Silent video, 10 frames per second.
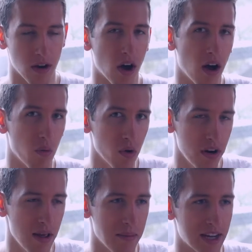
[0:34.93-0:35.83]

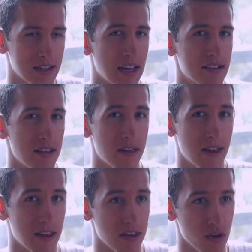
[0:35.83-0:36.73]
wouldn't it make sense
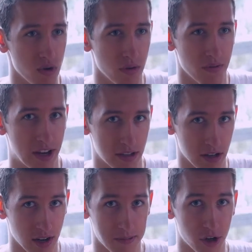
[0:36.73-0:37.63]
that you invest
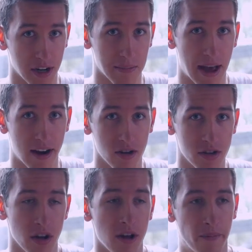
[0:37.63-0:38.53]
in uptrending
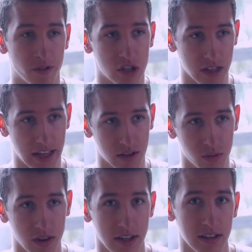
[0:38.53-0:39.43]
patterns? See, that's
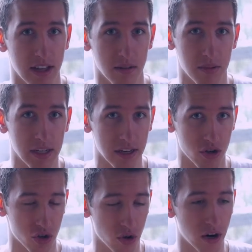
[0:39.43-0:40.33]
one thing that
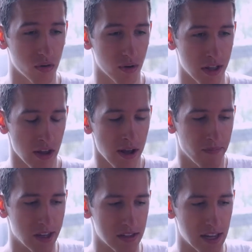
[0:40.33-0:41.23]
beginners struggle with,
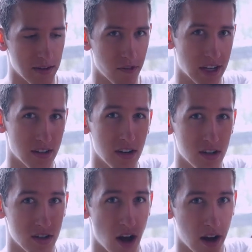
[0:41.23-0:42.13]
is they invest in a
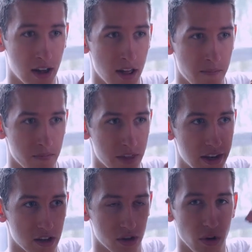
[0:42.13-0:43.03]
stock that
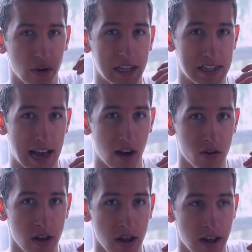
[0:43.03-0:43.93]
is going
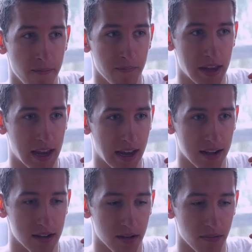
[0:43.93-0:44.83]
down
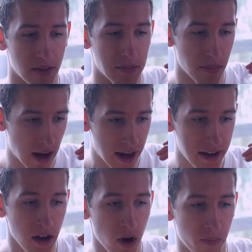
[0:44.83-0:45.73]
and they buy